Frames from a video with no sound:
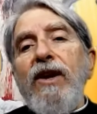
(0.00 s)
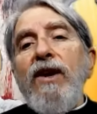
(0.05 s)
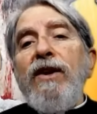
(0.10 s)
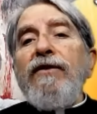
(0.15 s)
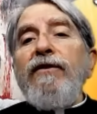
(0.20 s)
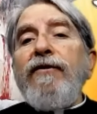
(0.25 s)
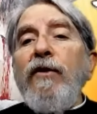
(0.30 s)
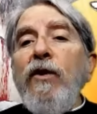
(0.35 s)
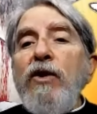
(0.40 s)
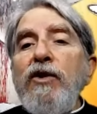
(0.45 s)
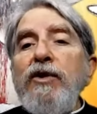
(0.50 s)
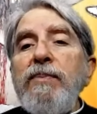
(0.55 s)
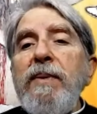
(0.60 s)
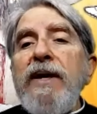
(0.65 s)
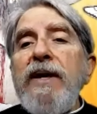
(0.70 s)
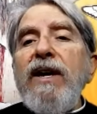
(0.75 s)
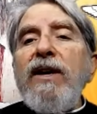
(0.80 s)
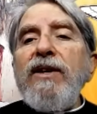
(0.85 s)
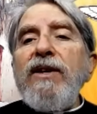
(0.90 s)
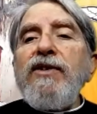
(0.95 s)
First,
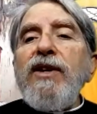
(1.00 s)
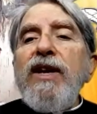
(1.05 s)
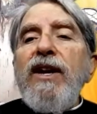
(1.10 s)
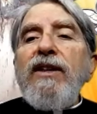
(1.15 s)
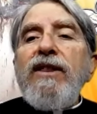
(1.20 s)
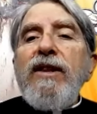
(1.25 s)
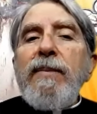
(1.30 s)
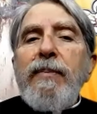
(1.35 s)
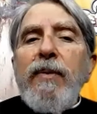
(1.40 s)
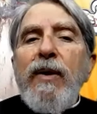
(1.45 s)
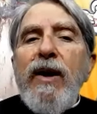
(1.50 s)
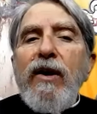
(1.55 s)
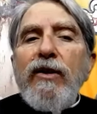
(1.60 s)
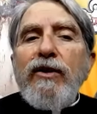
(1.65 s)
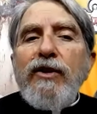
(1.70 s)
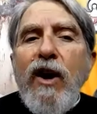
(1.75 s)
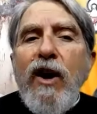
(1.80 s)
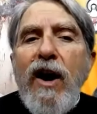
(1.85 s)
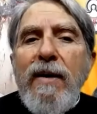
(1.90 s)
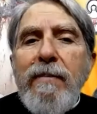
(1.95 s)
because the prayer
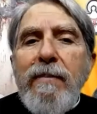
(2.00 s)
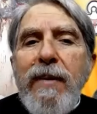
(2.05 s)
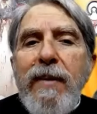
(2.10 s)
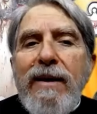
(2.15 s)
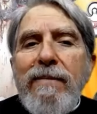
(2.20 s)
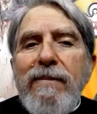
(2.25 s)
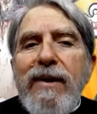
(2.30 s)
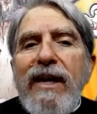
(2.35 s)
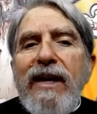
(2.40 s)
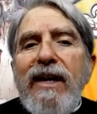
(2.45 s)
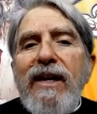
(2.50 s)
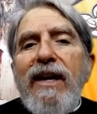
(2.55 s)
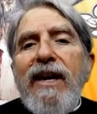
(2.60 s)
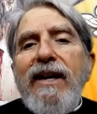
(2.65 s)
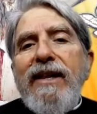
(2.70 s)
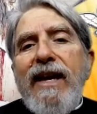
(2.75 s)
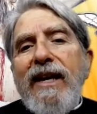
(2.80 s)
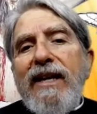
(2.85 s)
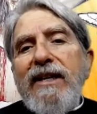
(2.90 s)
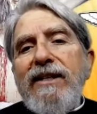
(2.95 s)
taught by me
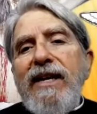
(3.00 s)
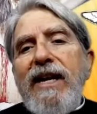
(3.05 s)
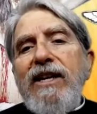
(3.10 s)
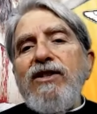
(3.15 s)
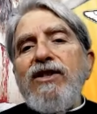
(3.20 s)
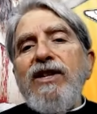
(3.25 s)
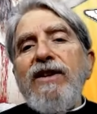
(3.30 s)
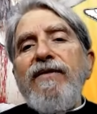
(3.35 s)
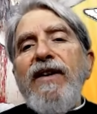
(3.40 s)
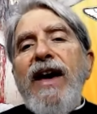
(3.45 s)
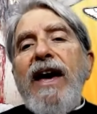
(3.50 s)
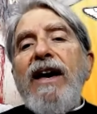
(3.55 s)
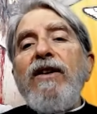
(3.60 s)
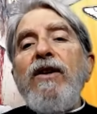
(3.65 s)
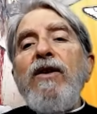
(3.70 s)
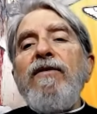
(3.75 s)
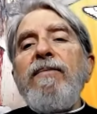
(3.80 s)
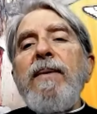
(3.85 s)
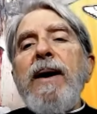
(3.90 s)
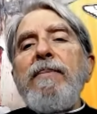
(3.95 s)
that contains the value
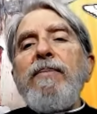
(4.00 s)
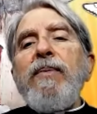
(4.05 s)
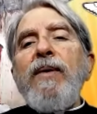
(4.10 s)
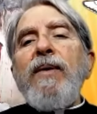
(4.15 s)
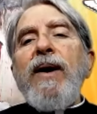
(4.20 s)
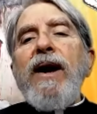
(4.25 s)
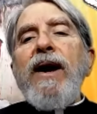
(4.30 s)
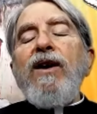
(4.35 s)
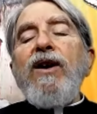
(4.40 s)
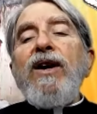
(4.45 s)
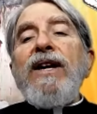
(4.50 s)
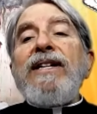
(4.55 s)
of my prayer.